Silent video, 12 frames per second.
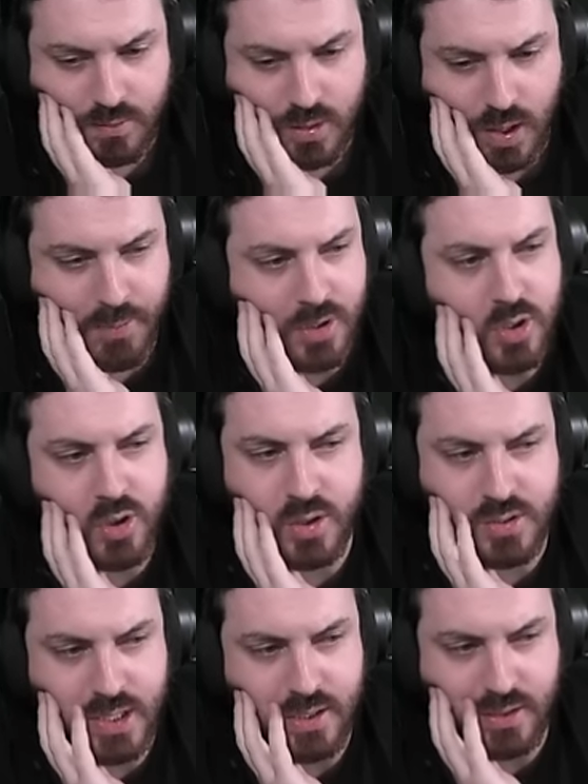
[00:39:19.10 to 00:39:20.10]
I mean, you
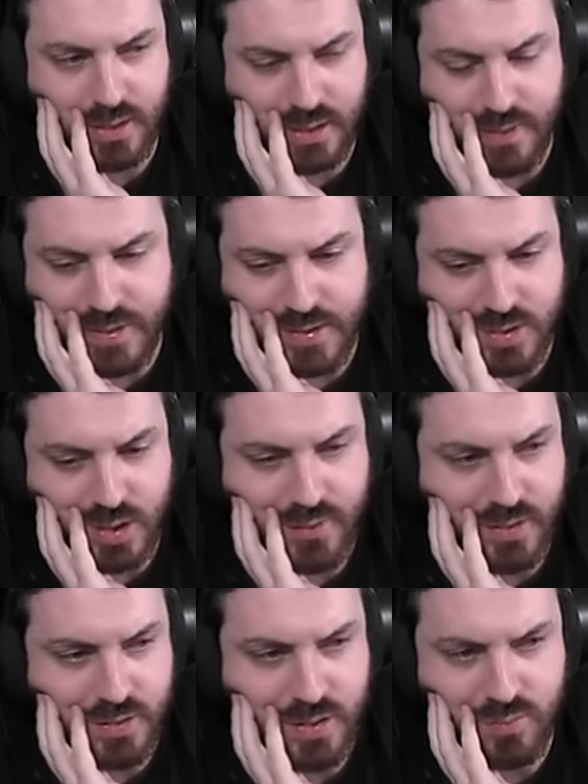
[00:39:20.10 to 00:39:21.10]
don't technically in this. I
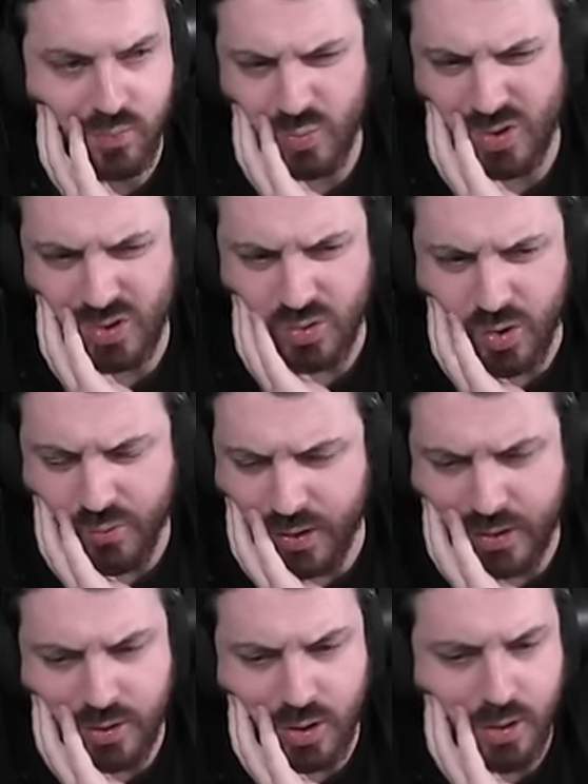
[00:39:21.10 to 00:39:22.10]
in it not
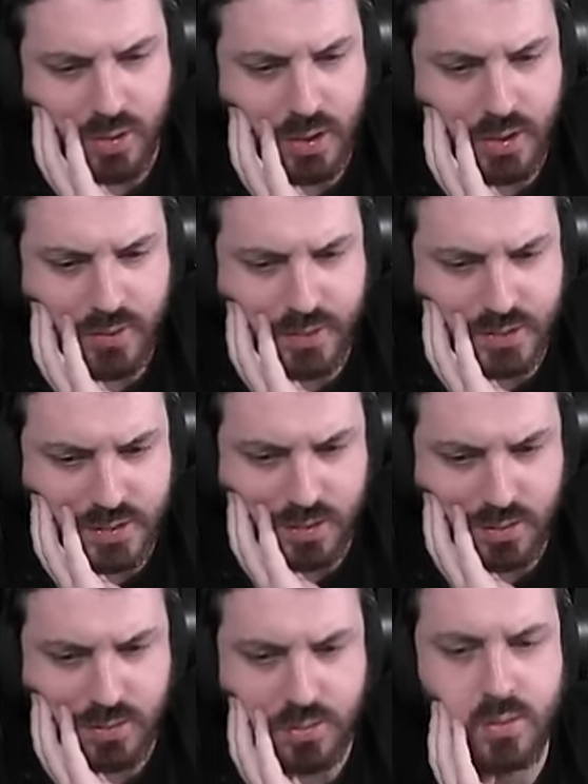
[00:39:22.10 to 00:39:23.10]
really. No, I don't think so.